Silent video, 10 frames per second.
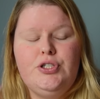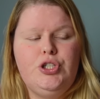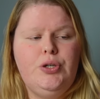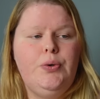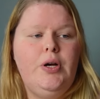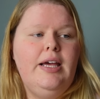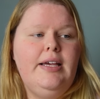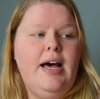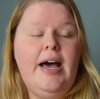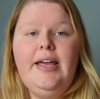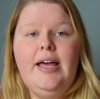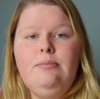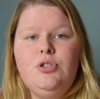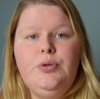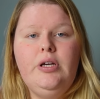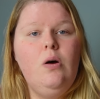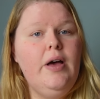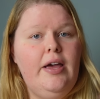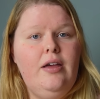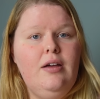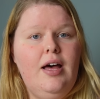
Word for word: So like I am doing okay.